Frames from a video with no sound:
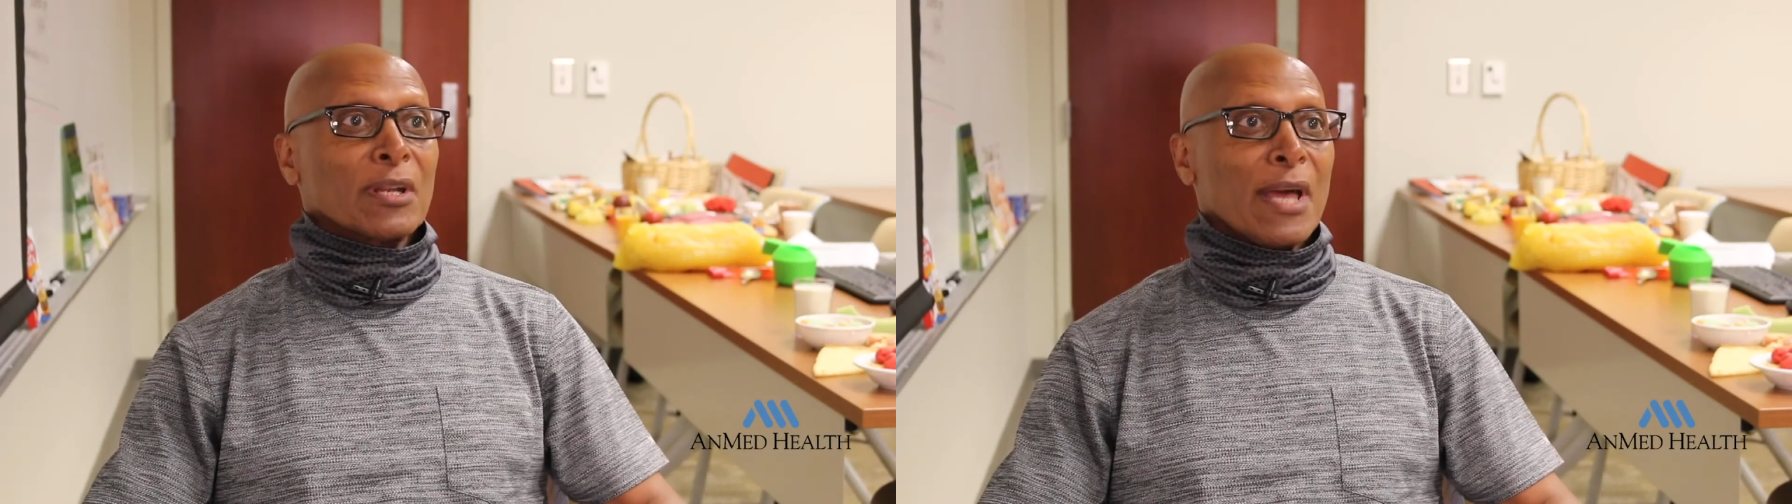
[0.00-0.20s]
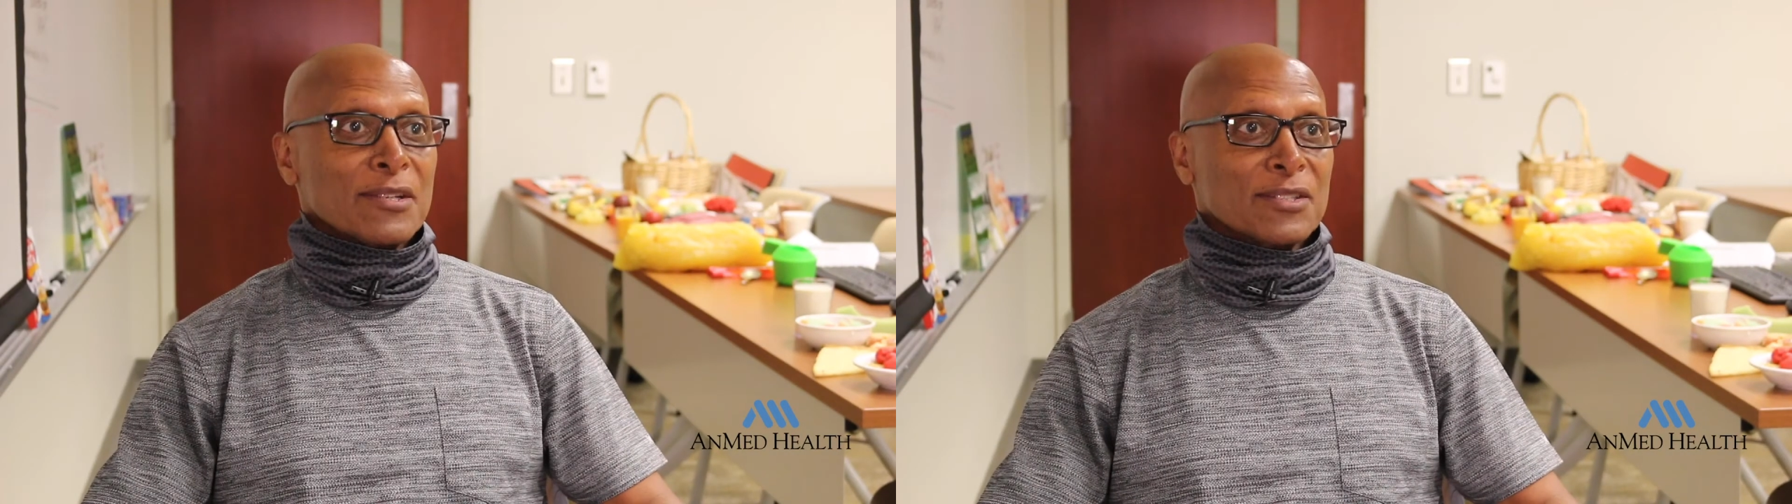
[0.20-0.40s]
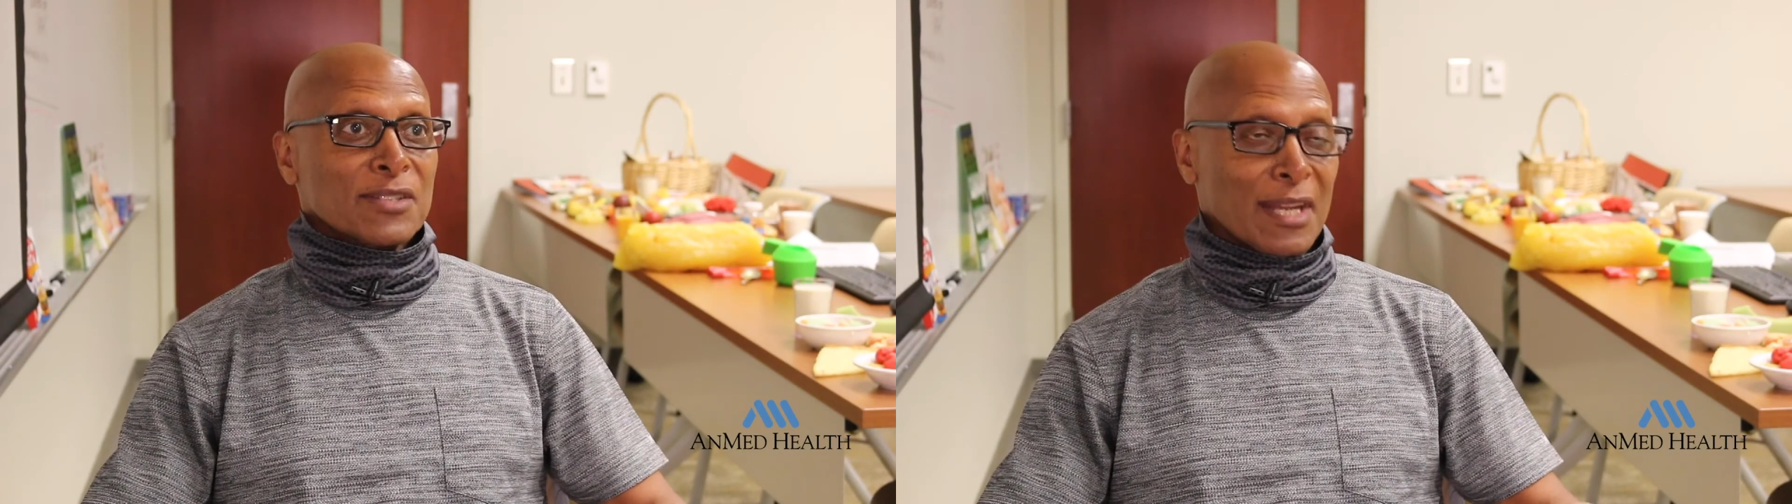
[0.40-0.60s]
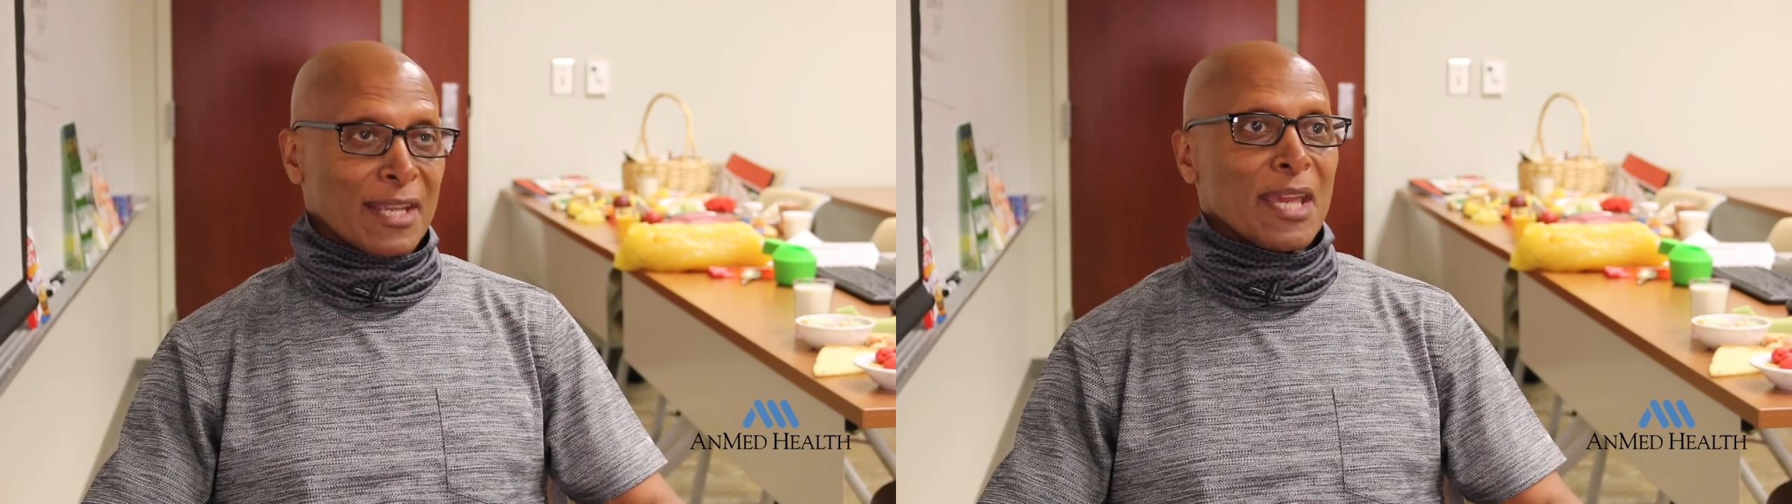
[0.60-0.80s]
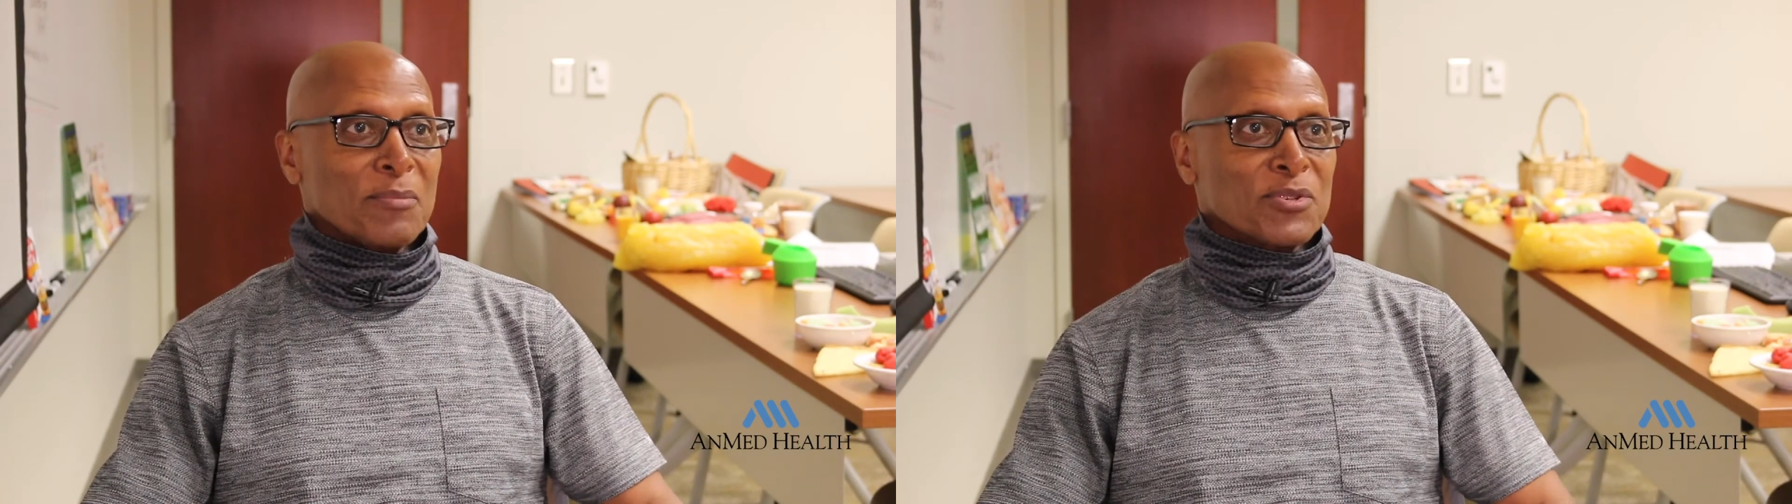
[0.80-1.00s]
classes that I
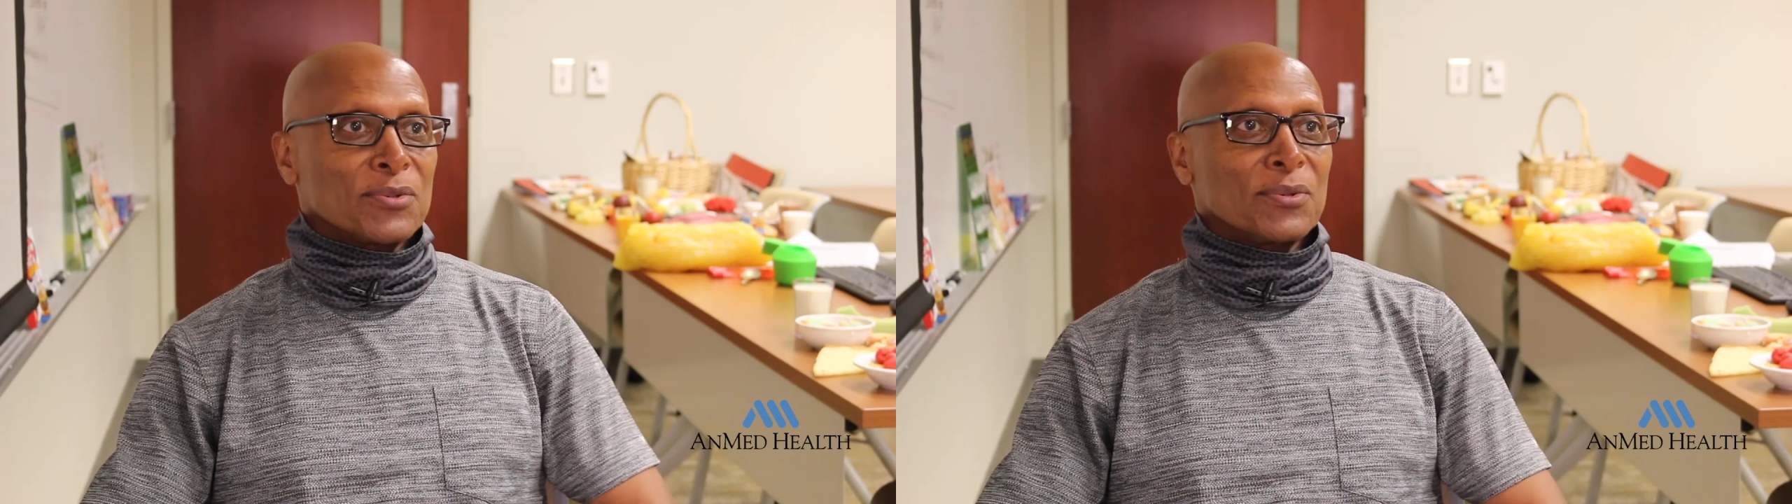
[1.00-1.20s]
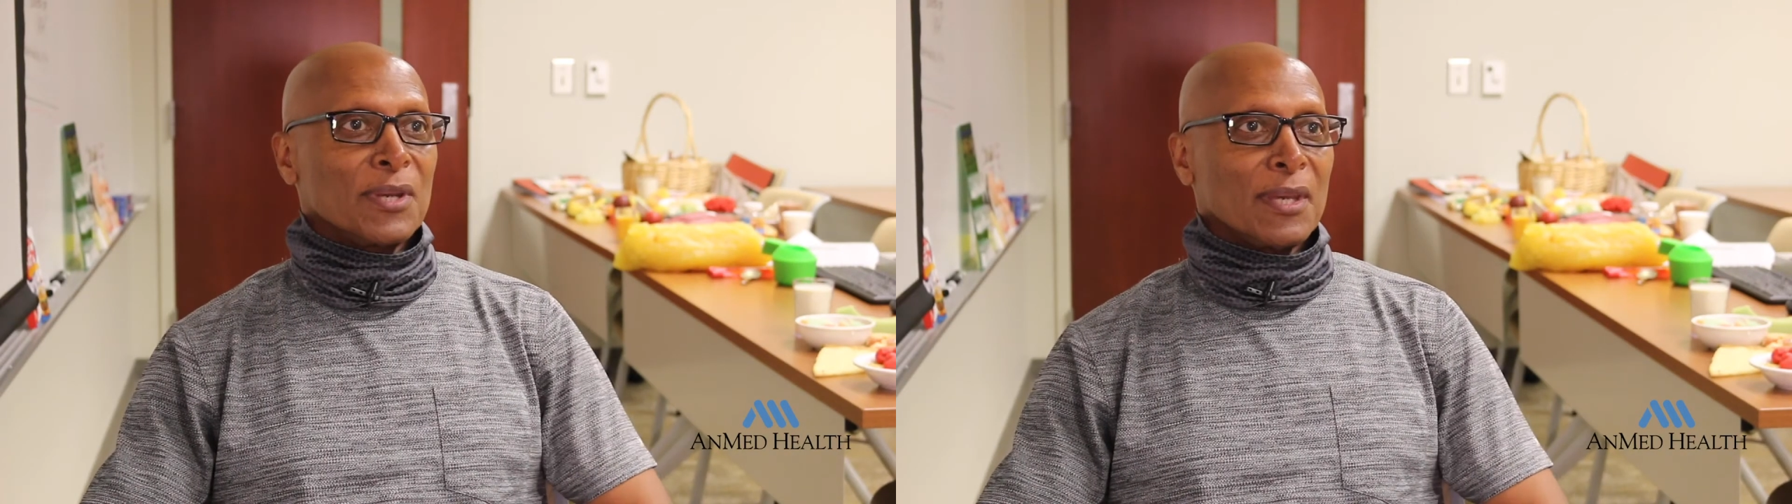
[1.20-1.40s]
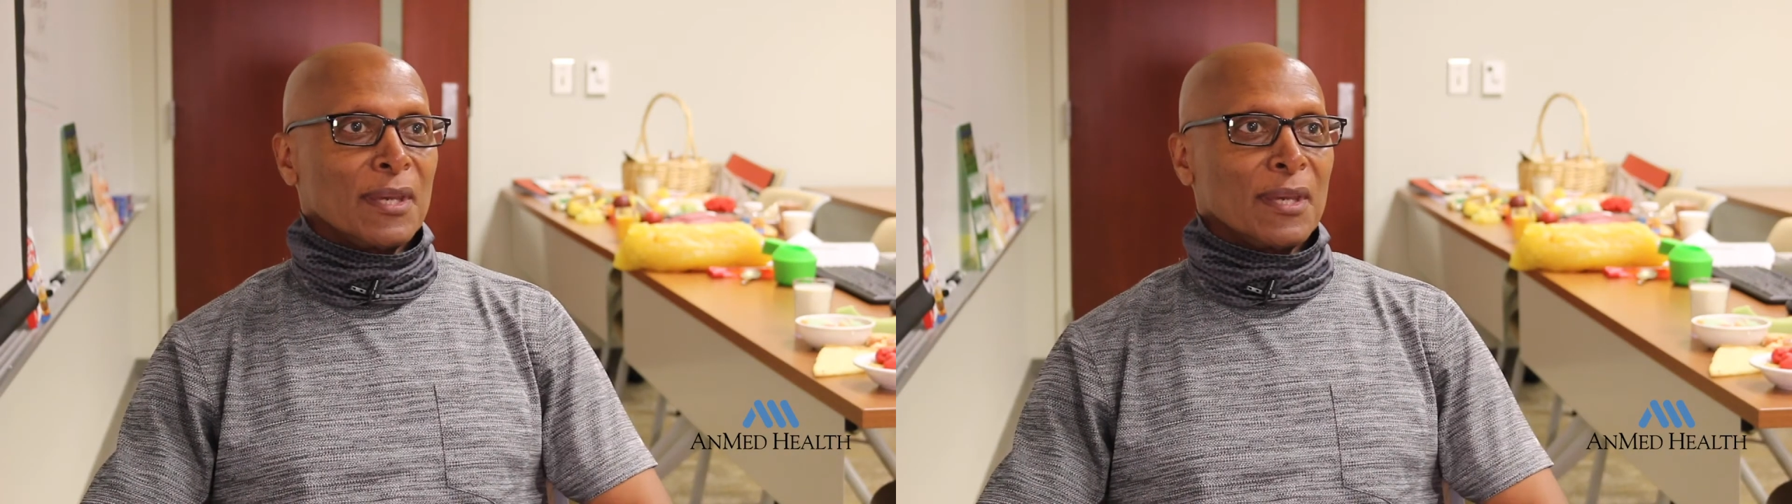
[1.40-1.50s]
came to,